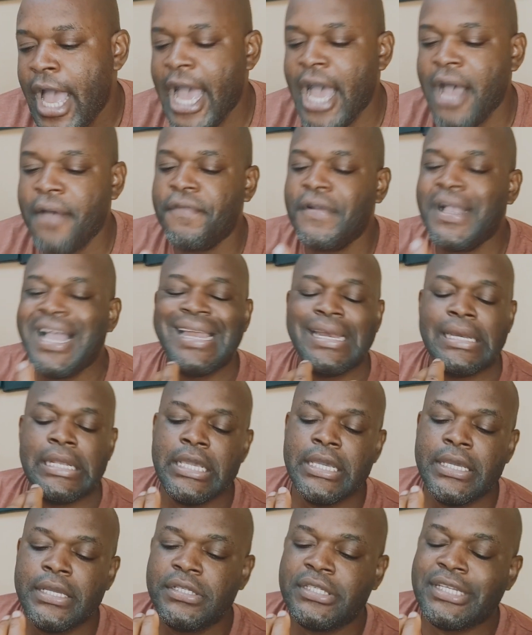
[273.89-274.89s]
I have
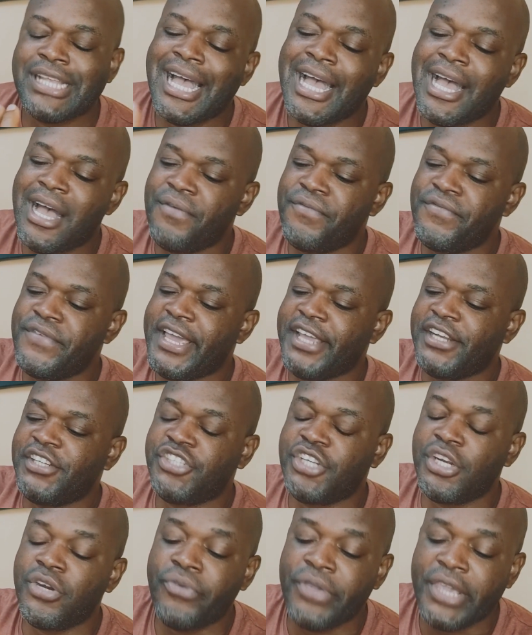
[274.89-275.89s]
Ghanaians, I have
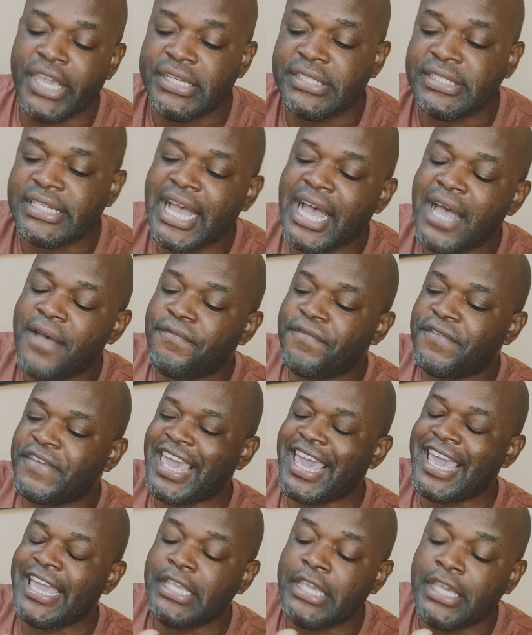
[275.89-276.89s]
Nigerians, I
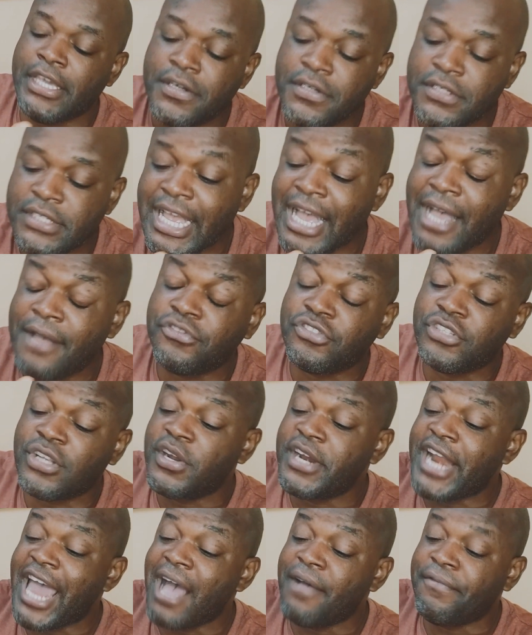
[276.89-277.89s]
have Kenyans, I have
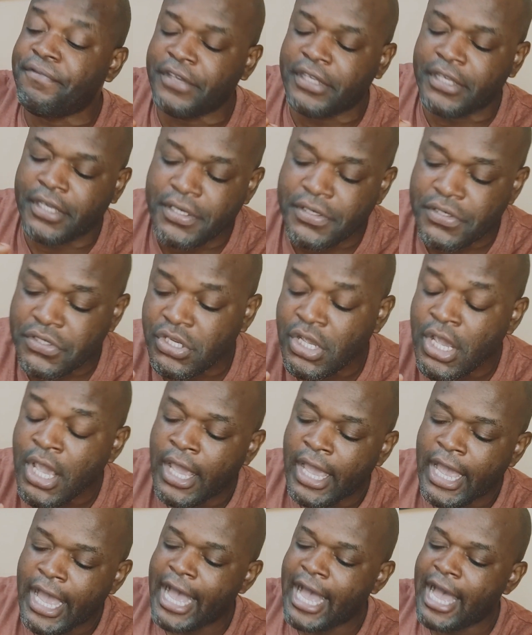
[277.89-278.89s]
South Africans,
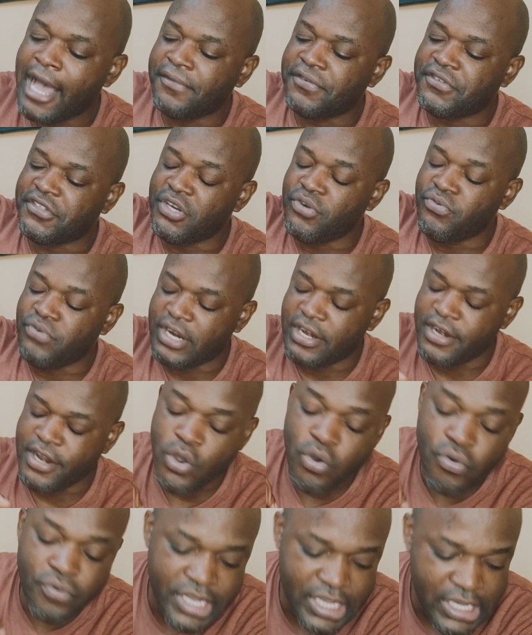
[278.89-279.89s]
I have Sierra
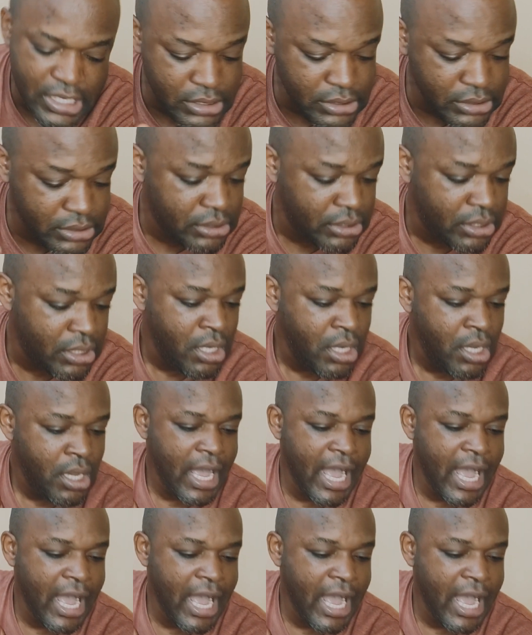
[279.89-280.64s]
Leoneans,